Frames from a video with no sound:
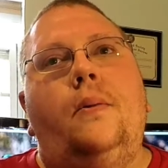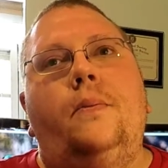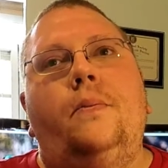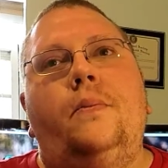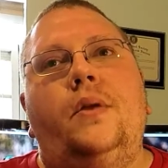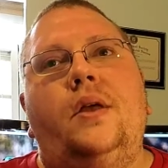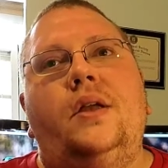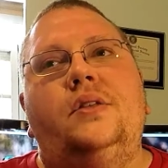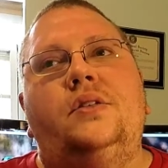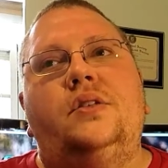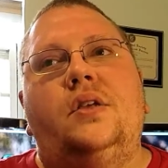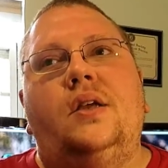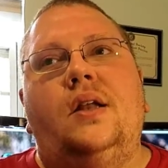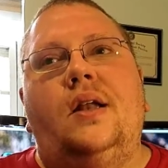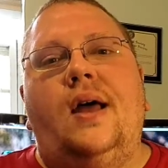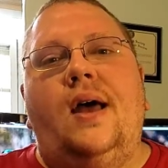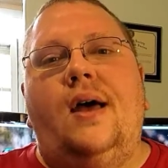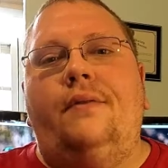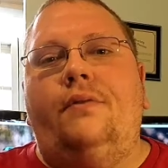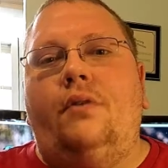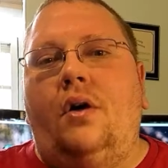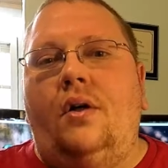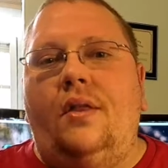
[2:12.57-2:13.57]
It's going to
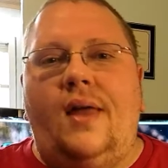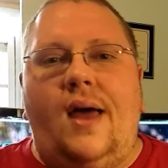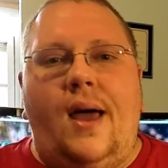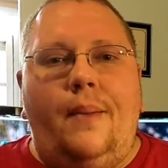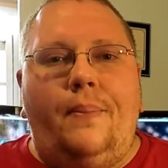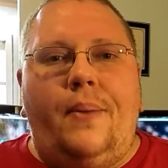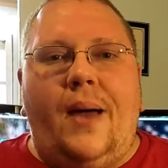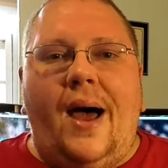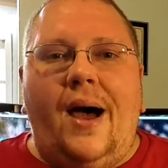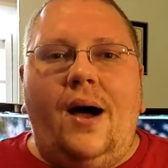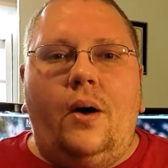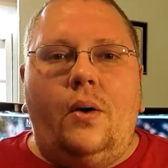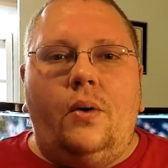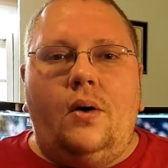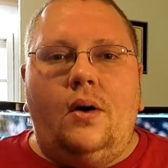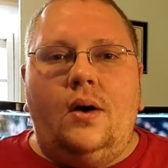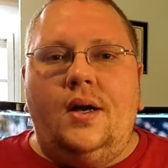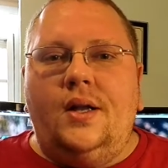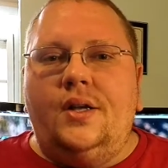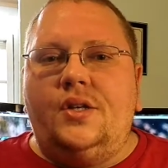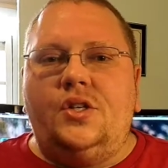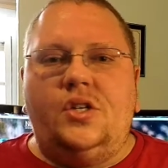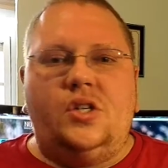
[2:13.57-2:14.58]
have all that power,
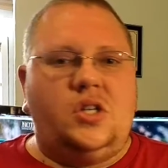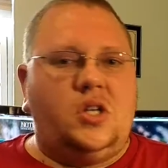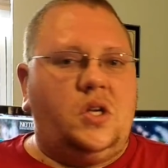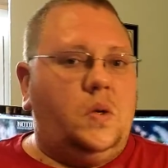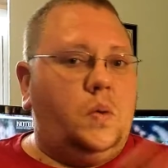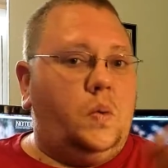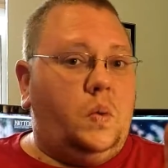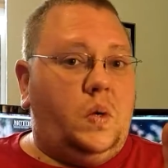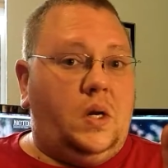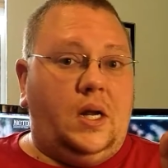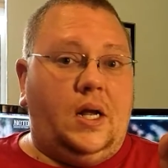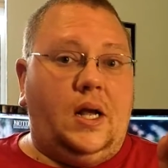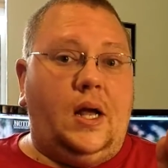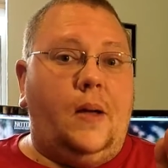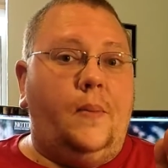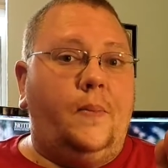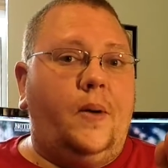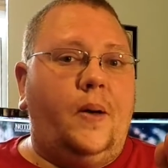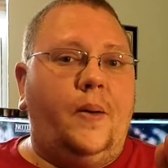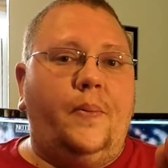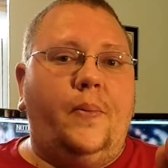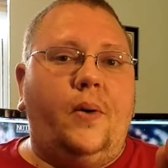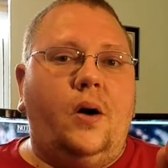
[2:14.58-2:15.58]
and it's just going to want to come
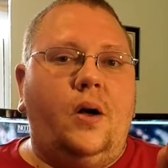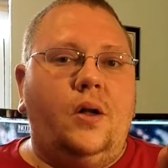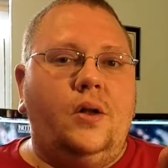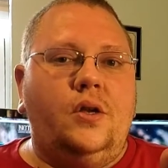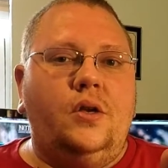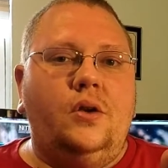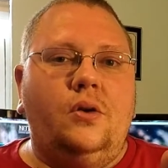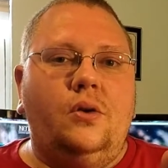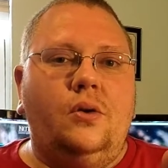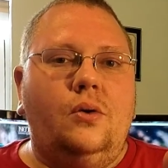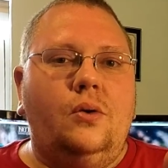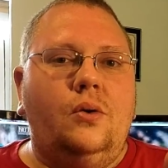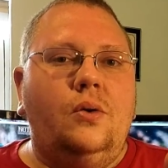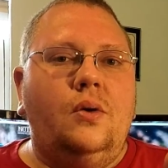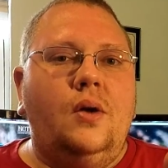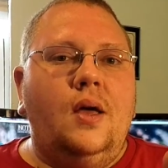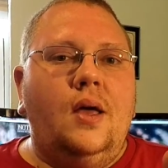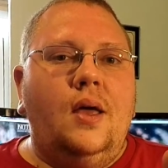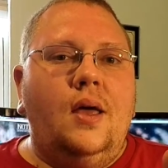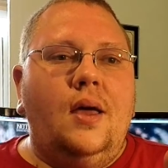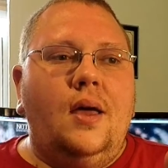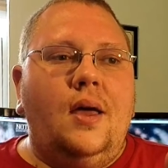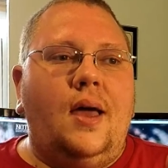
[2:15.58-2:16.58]
up on you,
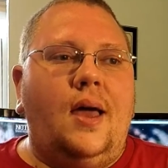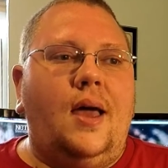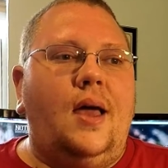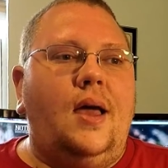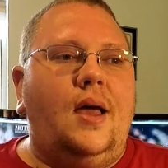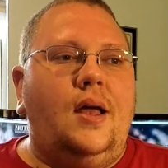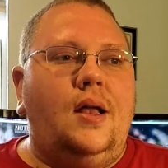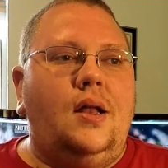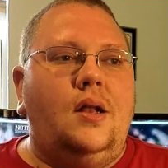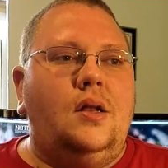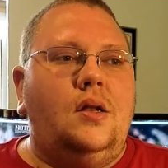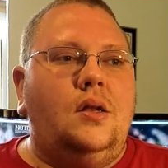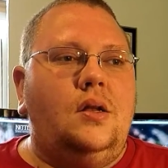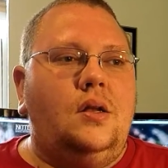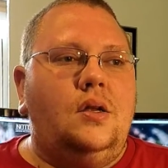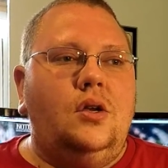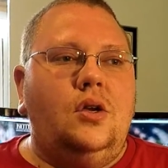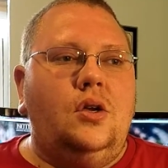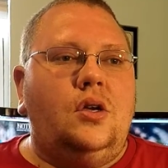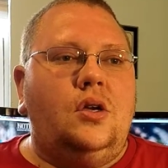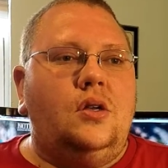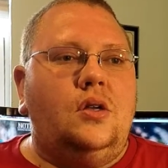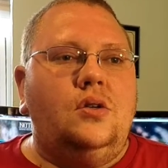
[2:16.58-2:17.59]
and
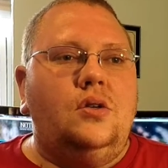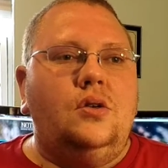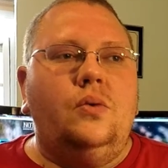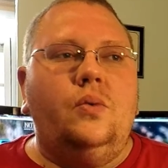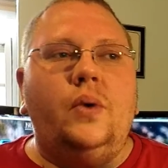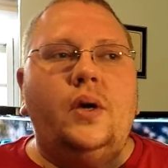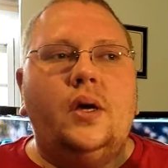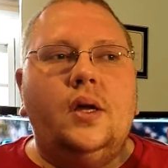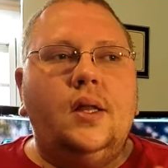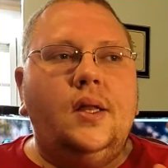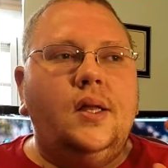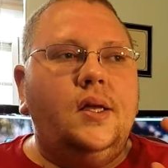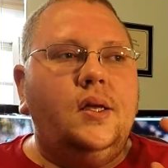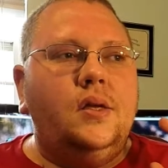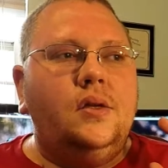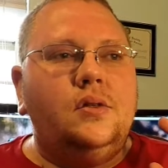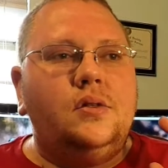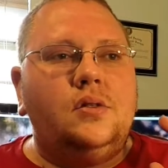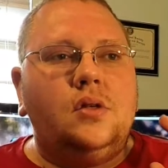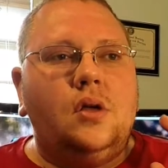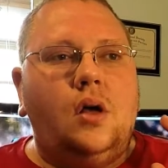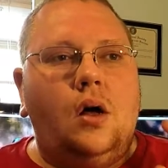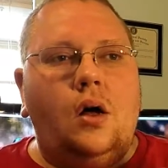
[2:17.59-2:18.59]
you can do
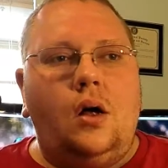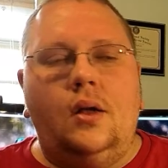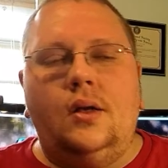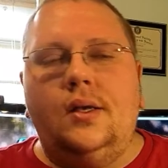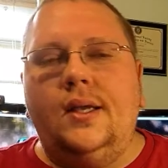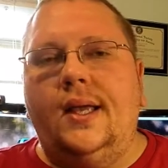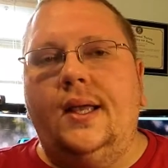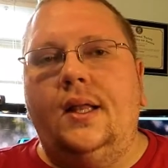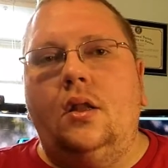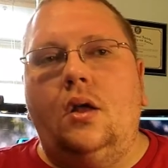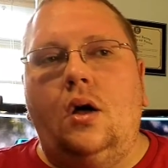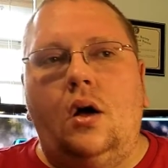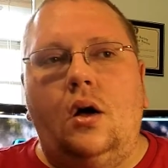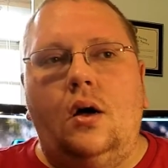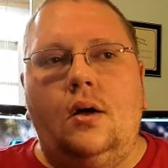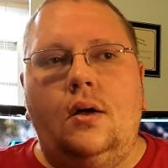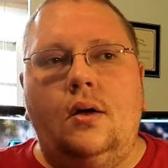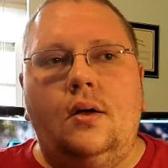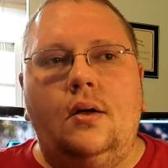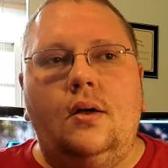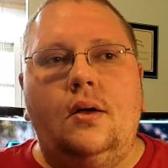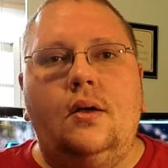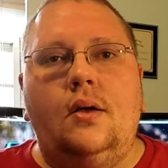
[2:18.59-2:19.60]
wheelies all day
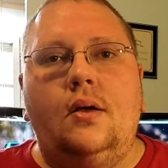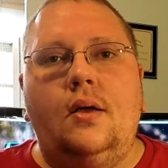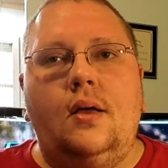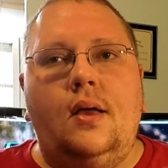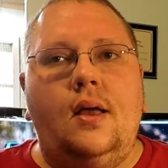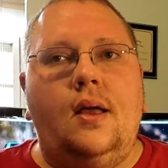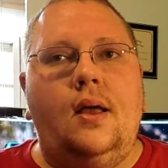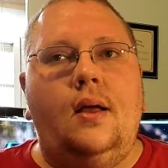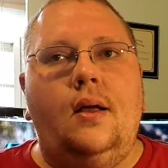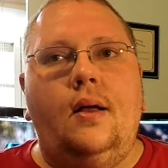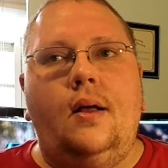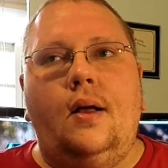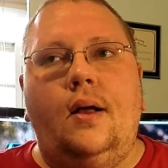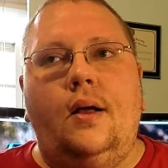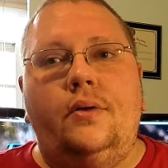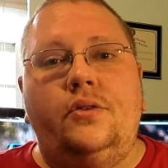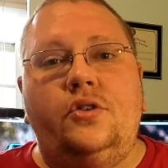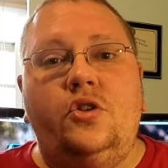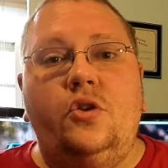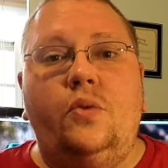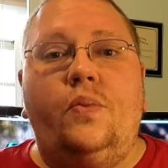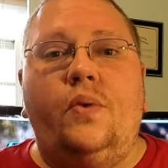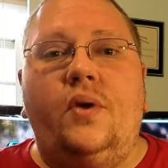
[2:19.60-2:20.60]
long,
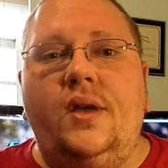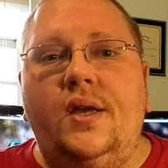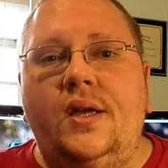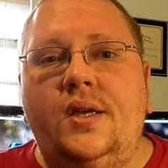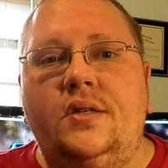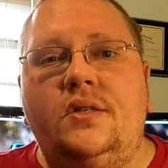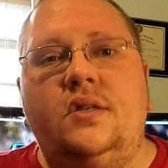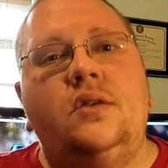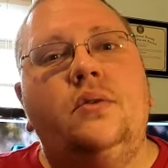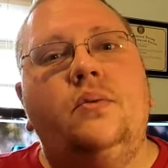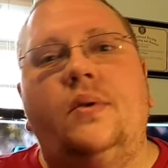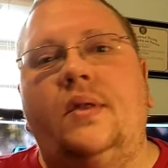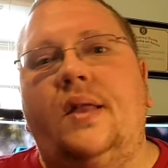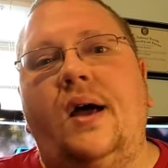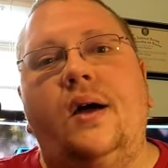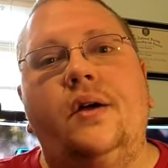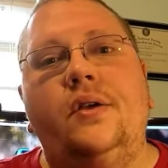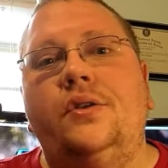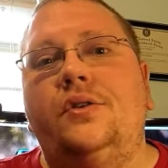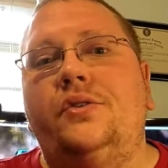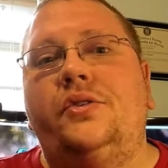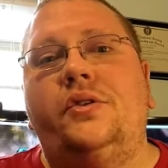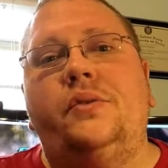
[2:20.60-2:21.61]
super easy without
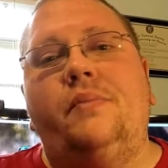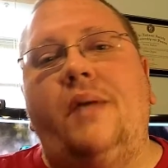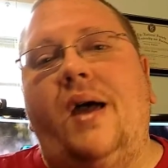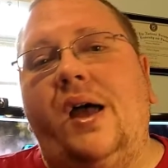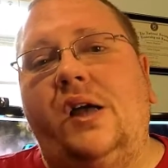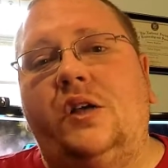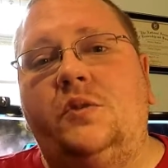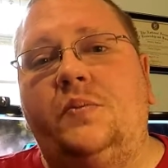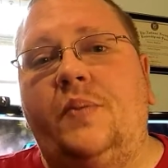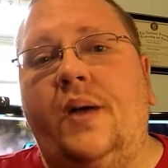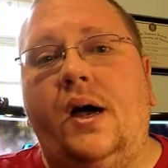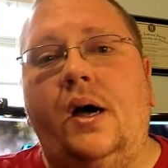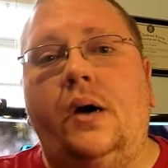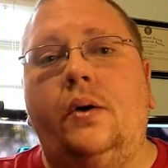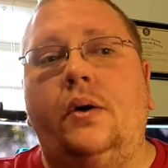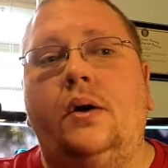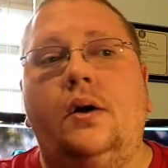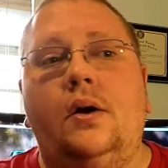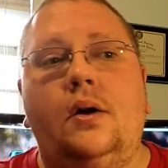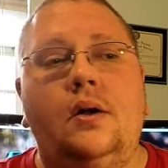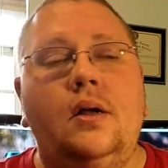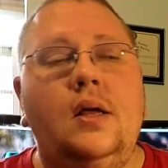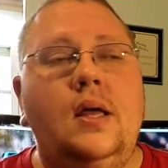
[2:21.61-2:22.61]
using max
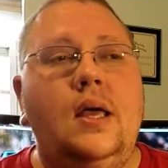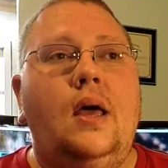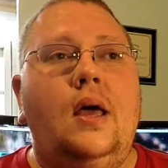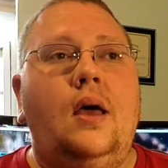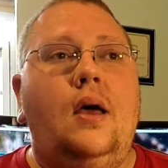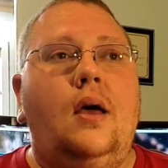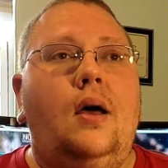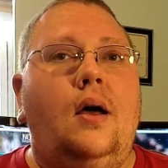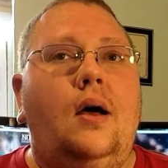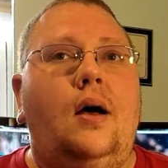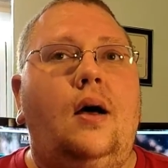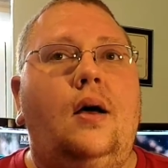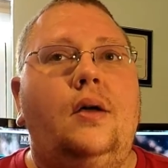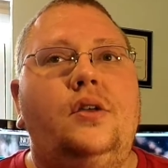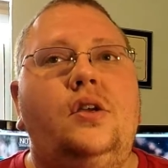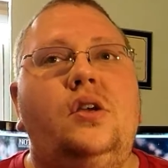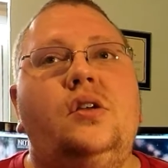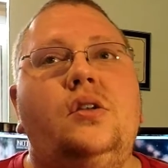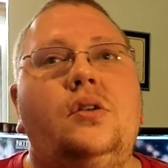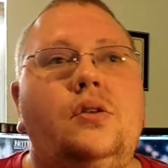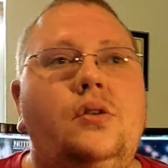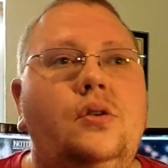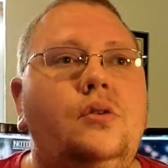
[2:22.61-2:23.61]
power. You
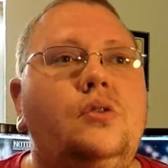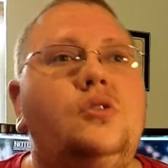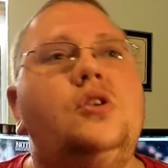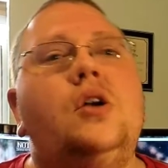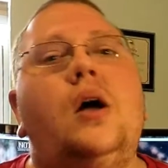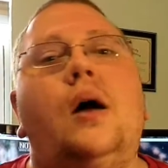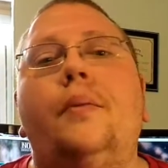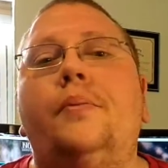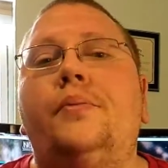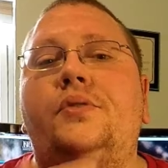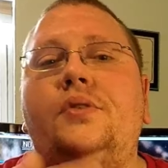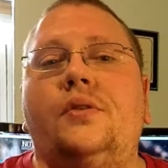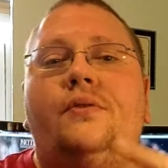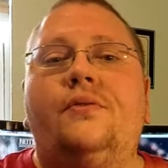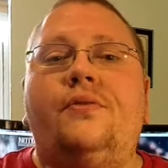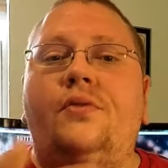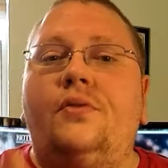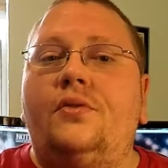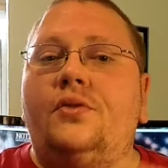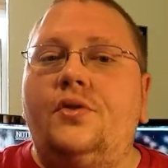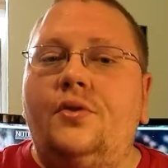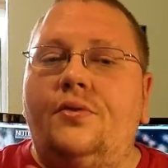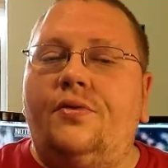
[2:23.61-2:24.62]
can do jumps and
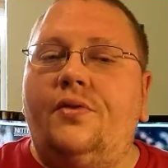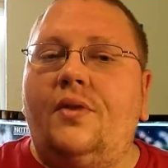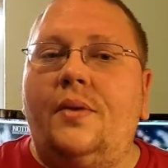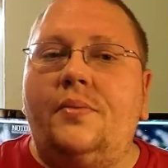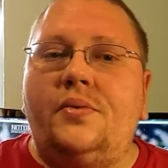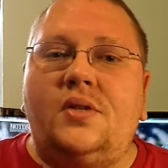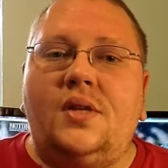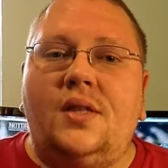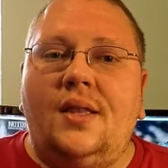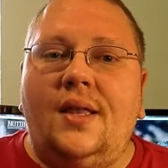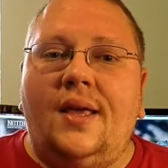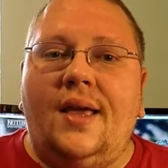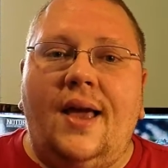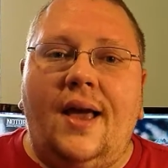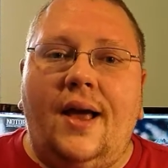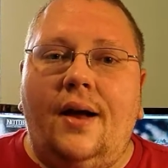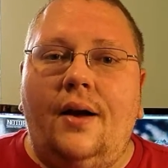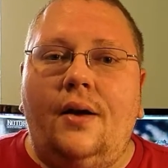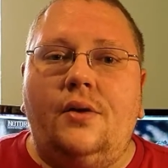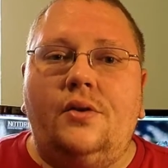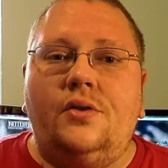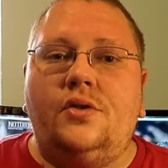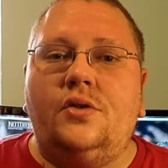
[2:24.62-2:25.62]
do flips in the
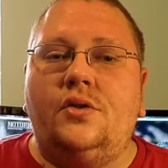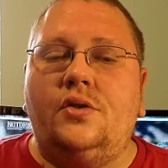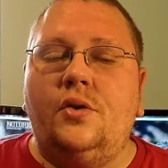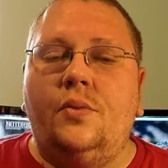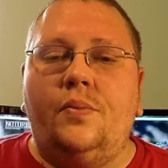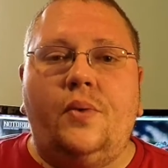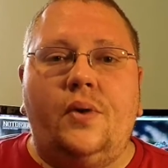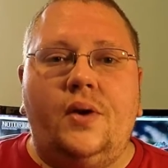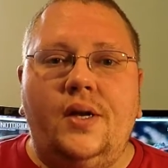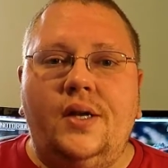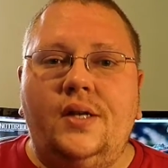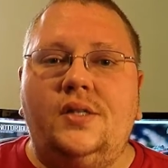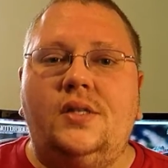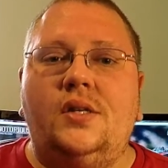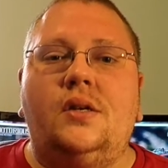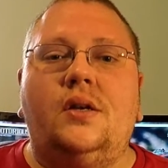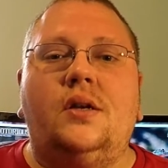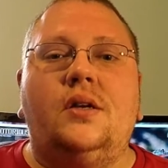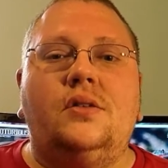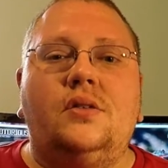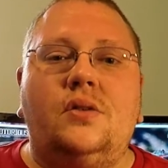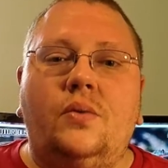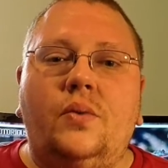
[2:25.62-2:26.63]
air super easy
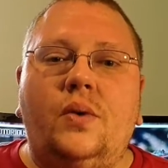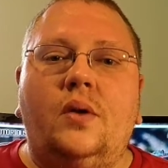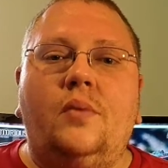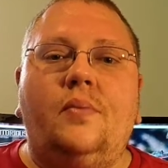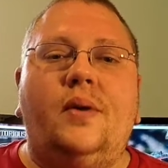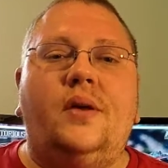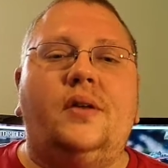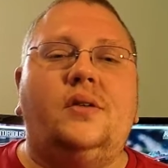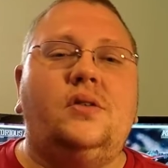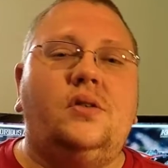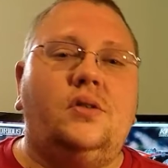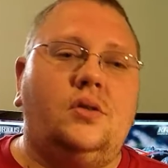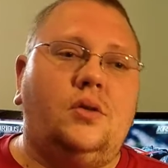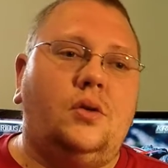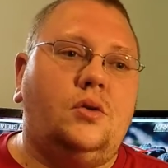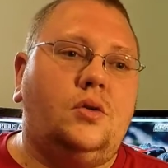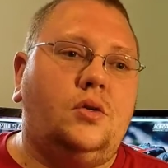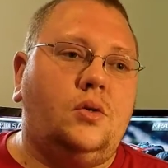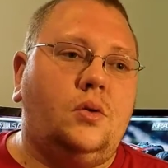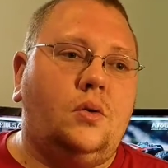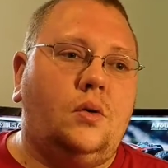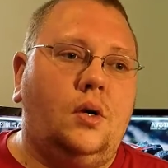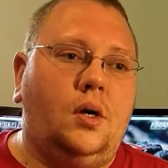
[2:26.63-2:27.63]
because the wheelbase is so
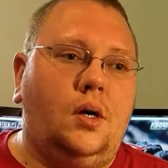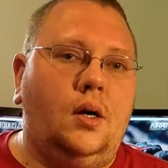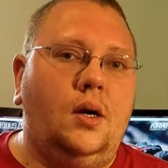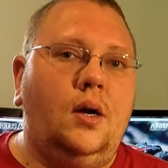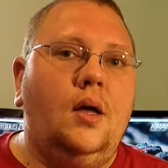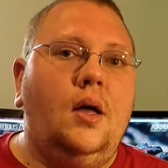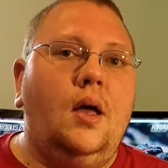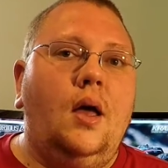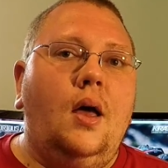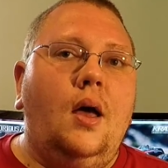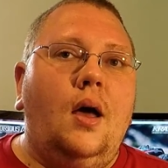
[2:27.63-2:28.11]
short.